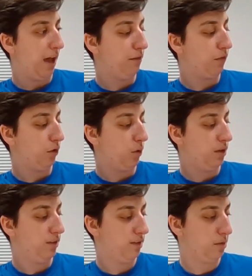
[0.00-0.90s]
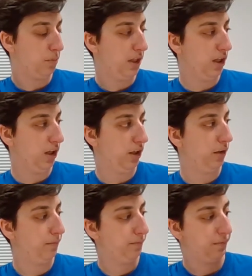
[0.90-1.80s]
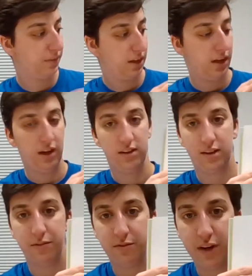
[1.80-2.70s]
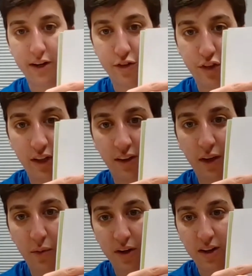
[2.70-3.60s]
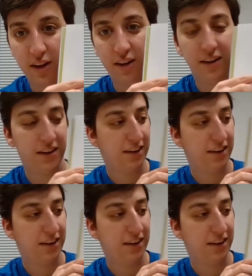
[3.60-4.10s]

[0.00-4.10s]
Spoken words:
everyone disappear. Some vanishing liquid here.